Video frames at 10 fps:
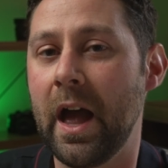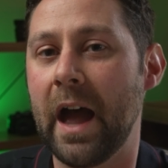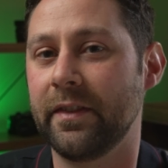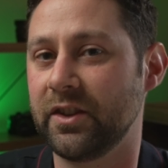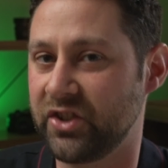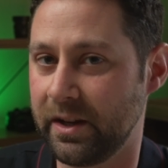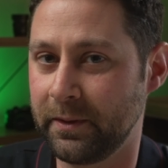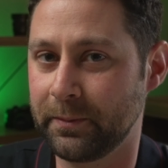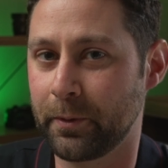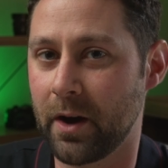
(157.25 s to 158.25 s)
at the
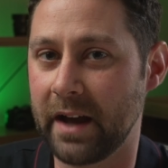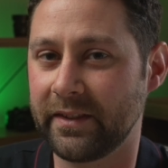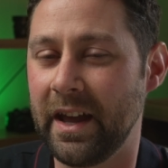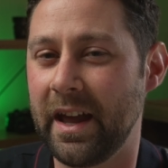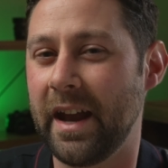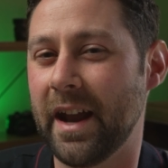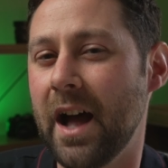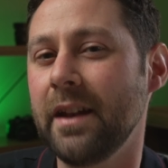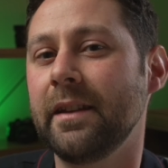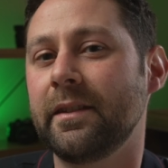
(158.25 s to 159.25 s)
cheapest price and
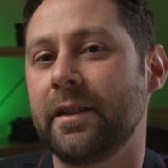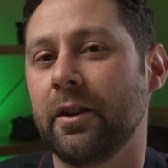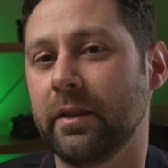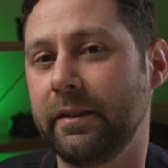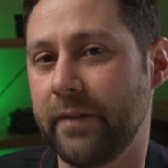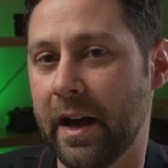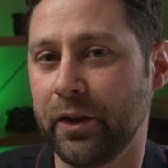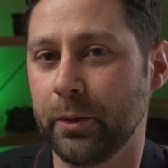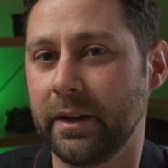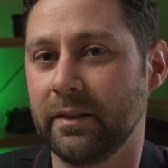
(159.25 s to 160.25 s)
aren't necessarily
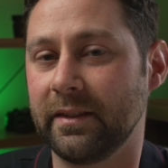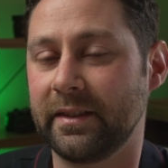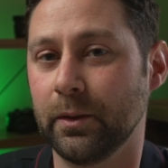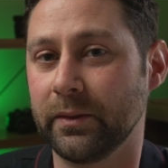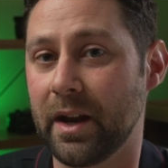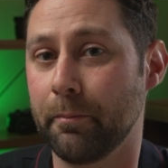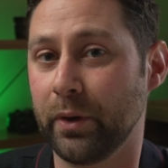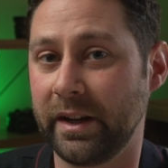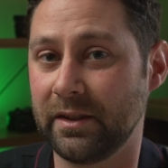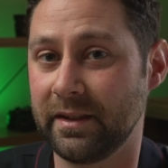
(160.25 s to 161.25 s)
valuing the skills that I'm
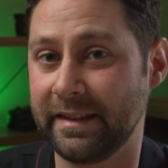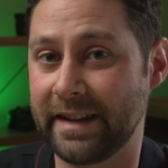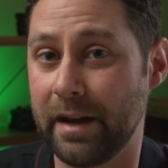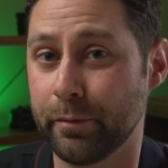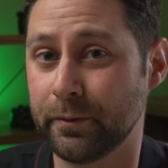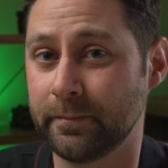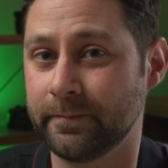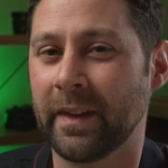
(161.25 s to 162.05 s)
bringing to the table.